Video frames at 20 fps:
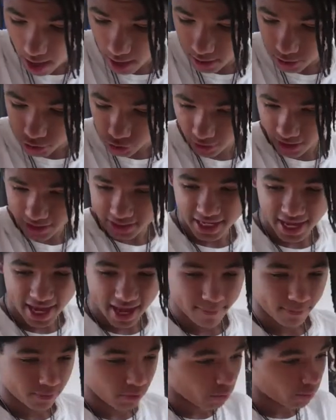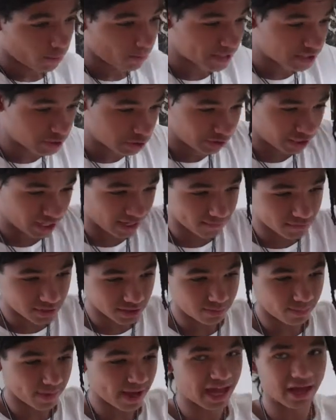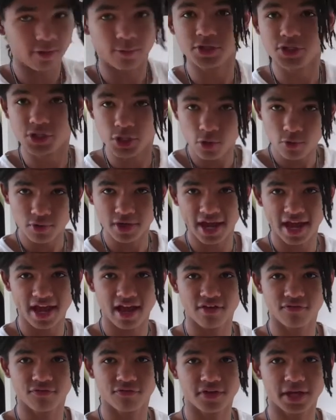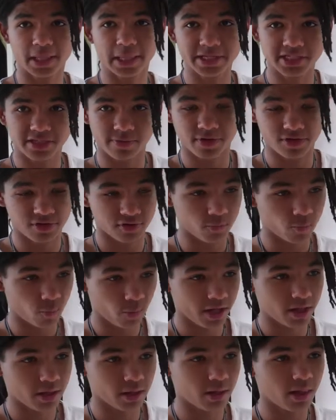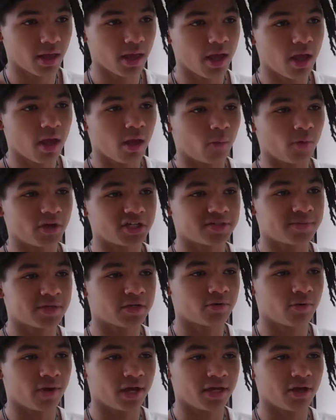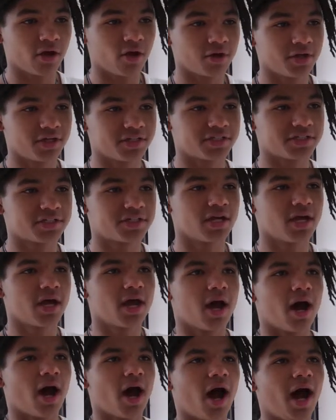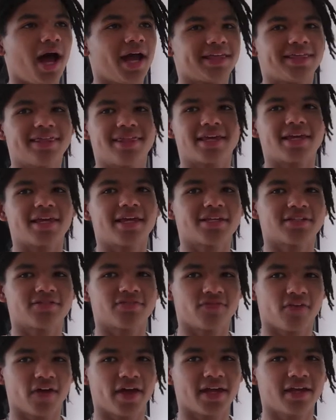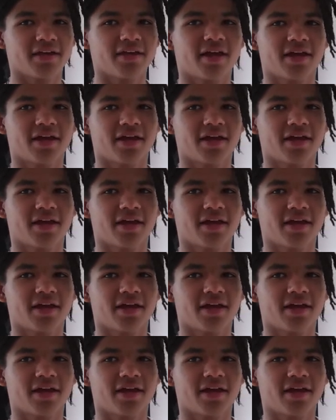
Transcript: Johnny Depp, Mr. Gibbs is back. We don't have Elizabeth and Will, which to be quite honest, I think is fine.